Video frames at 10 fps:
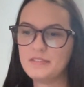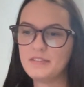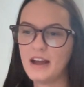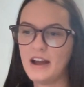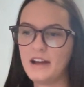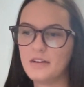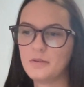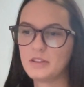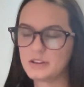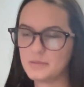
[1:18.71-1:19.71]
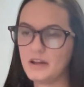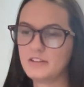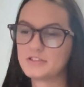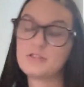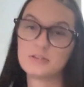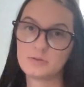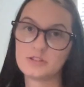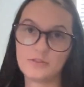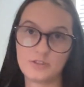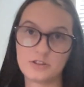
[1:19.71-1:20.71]
that with Capella, so this was
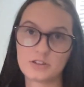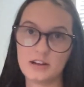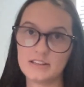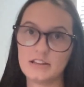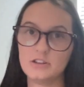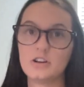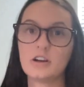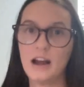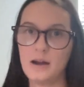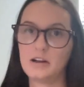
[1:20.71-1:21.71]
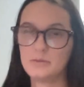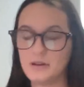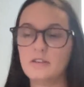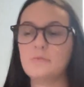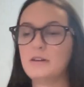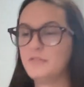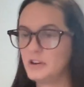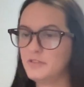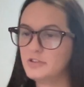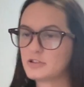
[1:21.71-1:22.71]
the first class I took at Capella, my
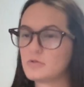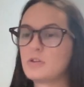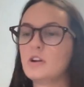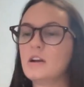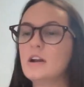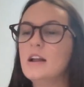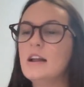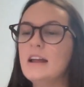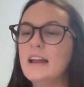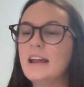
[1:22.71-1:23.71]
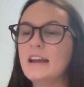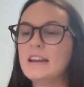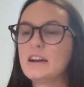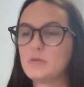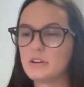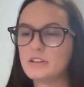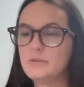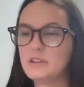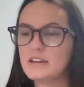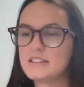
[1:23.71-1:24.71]
very first quarter, and I quickly
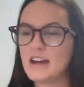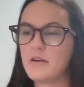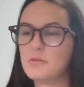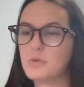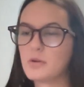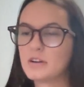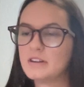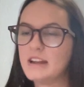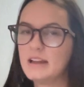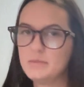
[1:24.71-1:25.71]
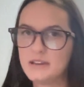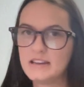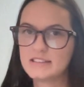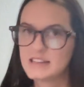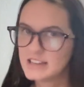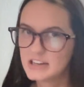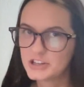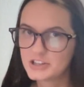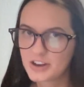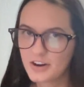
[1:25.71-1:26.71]
realized how important APA
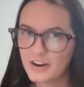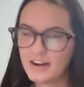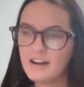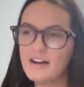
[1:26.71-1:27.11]
citations are.